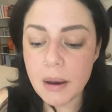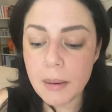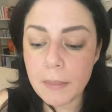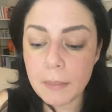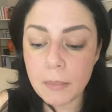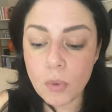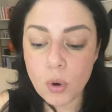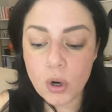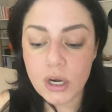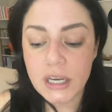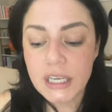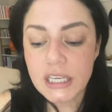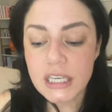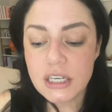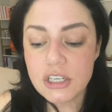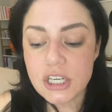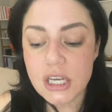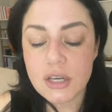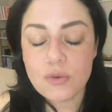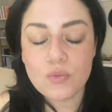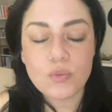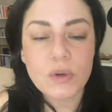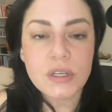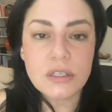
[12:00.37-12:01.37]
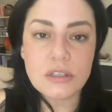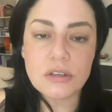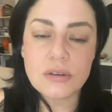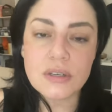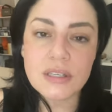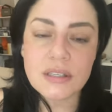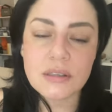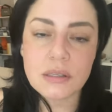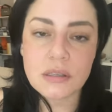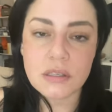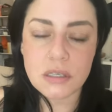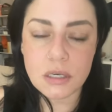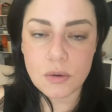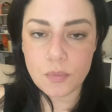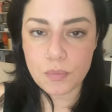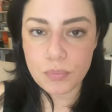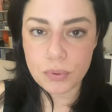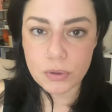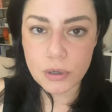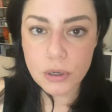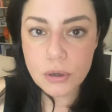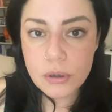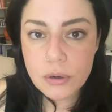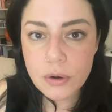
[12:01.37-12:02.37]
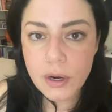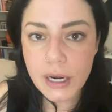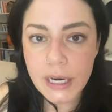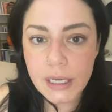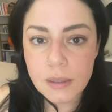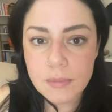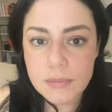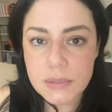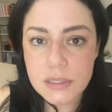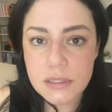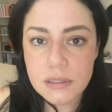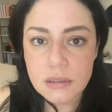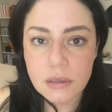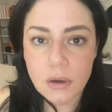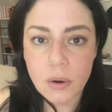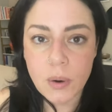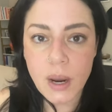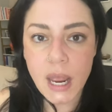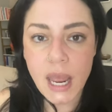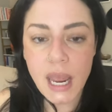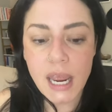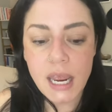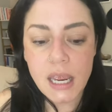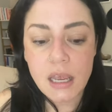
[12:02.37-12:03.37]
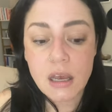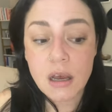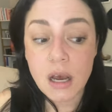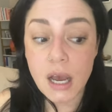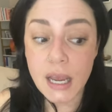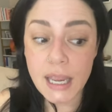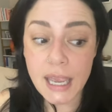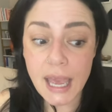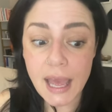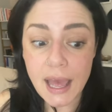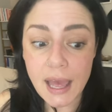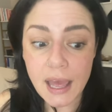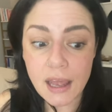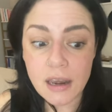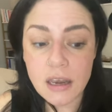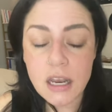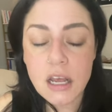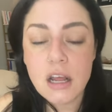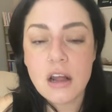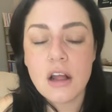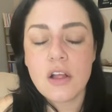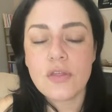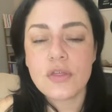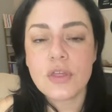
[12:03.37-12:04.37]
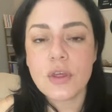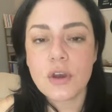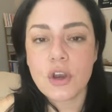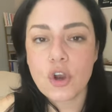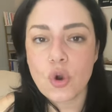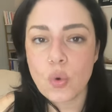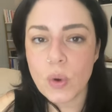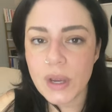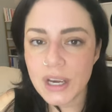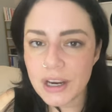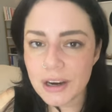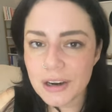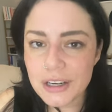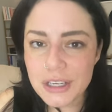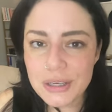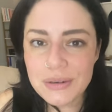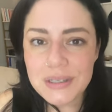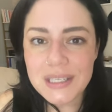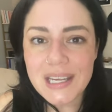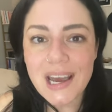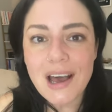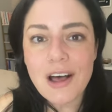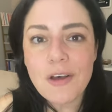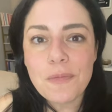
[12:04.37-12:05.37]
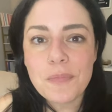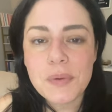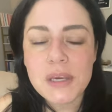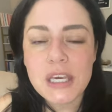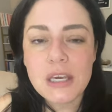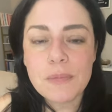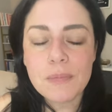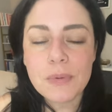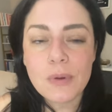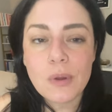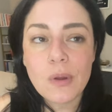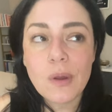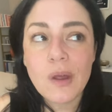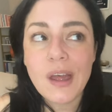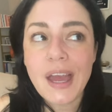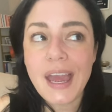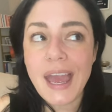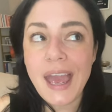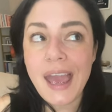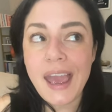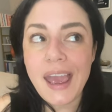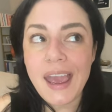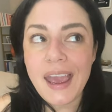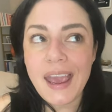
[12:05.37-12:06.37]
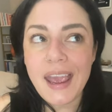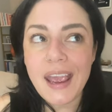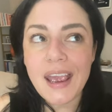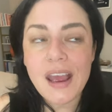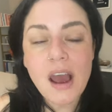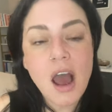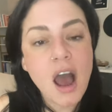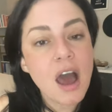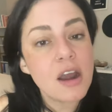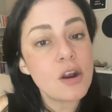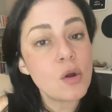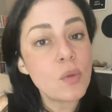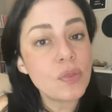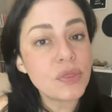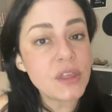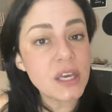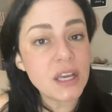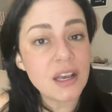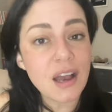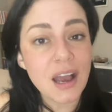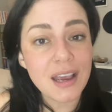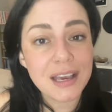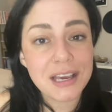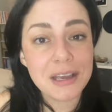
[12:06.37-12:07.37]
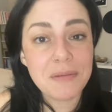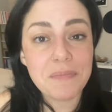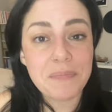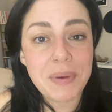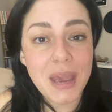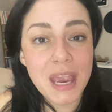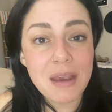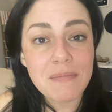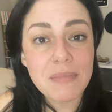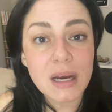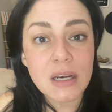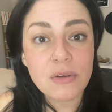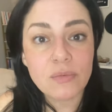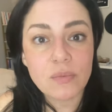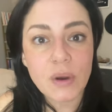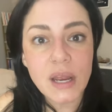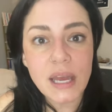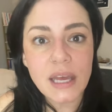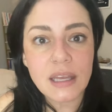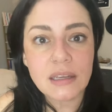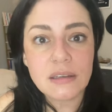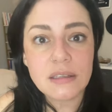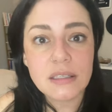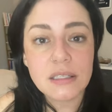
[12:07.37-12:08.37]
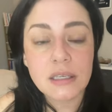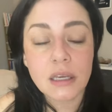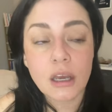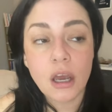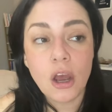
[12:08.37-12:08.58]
mortgage and rental assistance programs. Okay. Again, the quicker you tell people, hey, I don't think I can pay my rent,